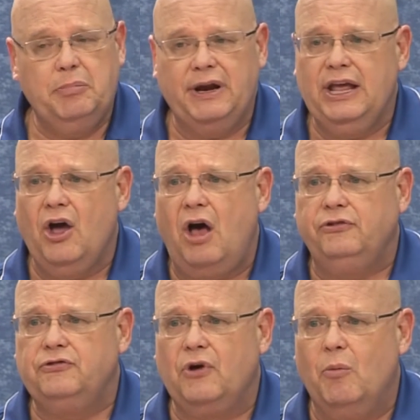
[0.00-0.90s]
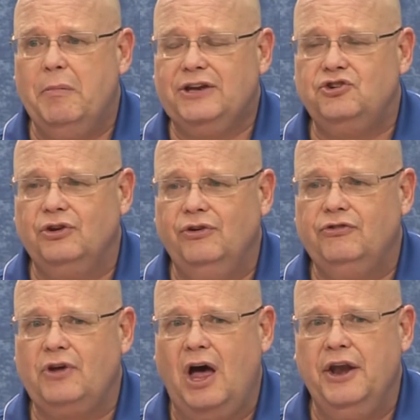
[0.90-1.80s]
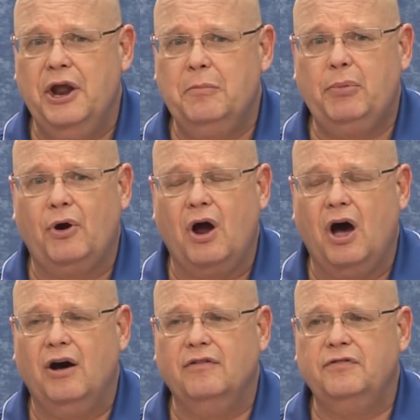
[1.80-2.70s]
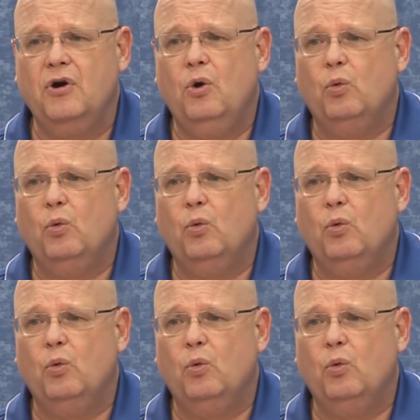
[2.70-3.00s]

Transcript: but he also mentions a number of